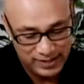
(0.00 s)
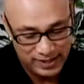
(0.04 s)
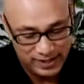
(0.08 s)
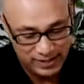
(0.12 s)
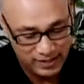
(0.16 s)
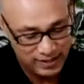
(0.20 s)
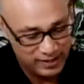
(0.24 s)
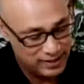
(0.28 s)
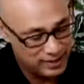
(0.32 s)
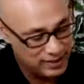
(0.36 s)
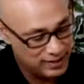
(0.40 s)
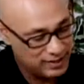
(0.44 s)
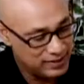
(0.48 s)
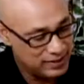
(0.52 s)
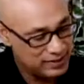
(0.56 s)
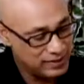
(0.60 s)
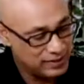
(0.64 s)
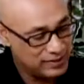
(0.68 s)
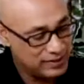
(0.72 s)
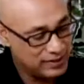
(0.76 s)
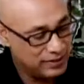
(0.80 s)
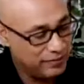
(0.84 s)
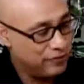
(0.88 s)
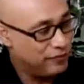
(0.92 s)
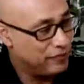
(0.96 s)
that
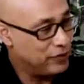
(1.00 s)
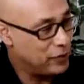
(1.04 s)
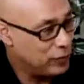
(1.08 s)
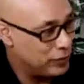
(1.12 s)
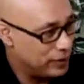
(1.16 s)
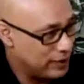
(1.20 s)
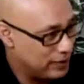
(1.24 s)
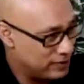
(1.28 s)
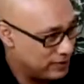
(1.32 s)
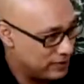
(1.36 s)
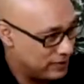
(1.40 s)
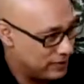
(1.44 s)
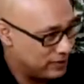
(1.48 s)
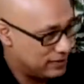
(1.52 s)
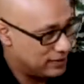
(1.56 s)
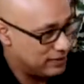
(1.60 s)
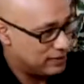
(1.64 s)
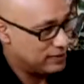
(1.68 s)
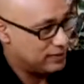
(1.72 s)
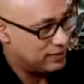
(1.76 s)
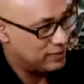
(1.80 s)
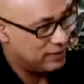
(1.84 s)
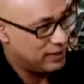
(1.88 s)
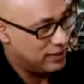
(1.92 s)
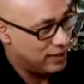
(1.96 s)
the feudals,
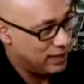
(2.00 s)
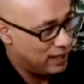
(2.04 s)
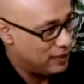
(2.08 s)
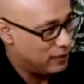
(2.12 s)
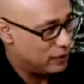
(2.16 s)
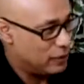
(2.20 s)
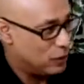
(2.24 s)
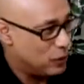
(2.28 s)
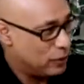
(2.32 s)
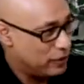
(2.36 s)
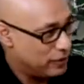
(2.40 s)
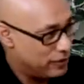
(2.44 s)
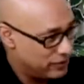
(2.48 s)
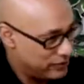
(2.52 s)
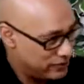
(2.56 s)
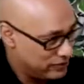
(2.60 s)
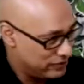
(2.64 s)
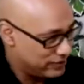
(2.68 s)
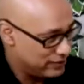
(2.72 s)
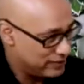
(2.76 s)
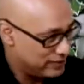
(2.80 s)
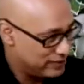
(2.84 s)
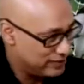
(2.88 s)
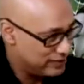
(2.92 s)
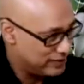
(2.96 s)
the landowners,
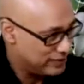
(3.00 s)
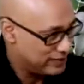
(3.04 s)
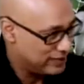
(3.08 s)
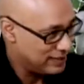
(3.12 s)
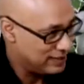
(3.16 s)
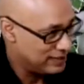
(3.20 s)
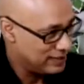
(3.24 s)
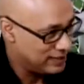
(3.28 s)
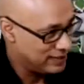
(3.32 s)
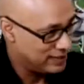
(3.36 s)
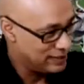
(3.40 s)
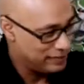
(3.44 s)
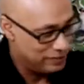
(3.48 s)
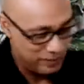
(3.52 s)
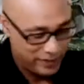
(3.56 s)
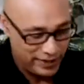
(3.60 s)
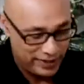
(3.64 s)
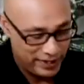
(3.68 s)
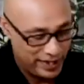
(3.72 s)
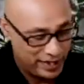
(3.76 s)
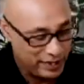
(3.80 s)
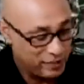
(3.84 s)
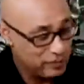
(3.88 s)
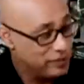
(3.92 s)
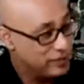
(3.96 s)
may
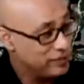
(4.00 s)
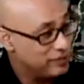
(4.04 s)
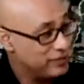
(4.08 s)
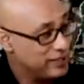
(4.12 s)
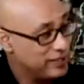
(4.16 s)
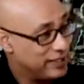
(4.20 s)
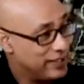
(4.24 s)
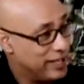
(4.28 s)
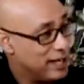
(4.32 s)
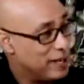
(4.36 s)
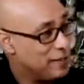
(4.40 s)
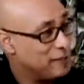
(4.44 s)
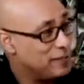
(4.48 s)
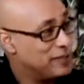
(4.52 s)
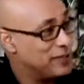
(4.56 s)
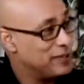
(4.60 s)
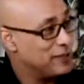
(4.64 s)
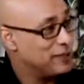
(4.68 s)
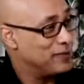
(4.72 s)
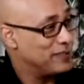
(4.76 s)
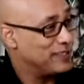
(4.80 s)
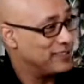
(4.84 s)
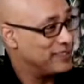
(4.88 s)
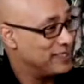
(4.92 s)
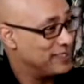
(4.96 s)
not be very happy
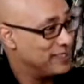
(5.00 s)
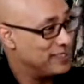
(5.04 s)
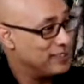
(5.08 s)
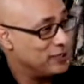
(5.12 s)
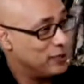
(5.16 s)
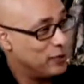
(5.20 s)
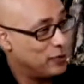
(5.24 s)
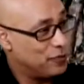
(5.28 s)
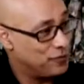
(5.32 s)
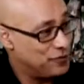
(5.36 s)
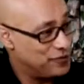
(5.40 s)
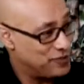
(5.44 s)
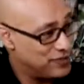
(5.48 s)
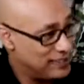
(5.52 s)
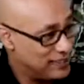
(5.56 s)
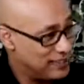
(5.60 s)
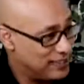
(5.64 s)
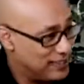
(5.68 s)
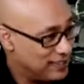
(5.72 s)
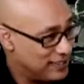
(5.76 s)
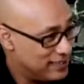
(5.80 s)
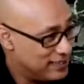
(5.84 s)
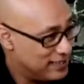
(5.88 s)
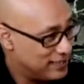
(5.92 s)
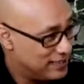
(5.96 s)
when he
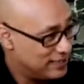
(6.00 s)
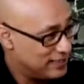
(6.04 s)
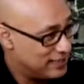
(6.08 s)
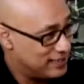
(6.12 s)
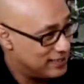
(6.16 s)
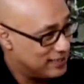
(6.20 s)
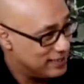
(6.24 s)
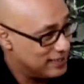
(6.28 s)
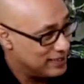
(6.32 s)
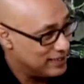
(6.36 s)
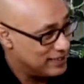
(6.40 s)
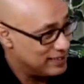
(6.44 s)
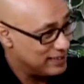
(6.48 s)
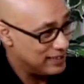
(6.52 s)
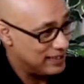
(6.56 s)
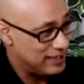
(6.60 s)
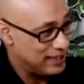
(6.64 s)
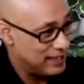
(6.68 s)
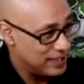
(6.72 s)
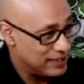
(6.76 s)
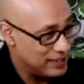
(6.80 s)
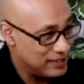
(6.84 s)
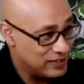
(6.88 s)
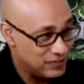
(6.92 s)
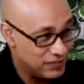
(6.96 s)
confiscated the
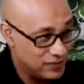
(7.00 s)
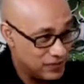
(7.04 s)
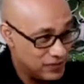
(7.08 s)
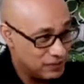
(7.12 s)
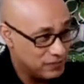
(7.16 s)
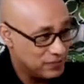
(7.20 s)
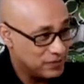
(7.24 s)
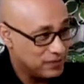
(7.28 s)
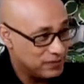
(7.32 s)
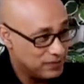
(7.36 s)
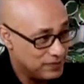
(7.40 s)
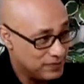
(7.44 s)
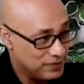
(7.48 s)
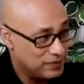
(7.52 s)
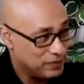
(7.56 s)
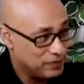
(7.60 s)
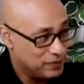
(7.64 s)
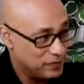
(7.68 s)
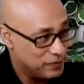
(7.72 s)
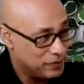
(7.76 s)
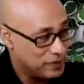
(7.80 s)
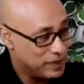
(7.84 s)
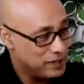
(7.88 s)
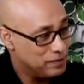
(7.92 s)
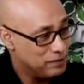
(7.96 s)
lands from
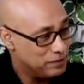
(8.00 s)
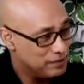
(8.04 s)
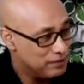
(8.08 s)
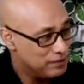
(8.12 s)
them.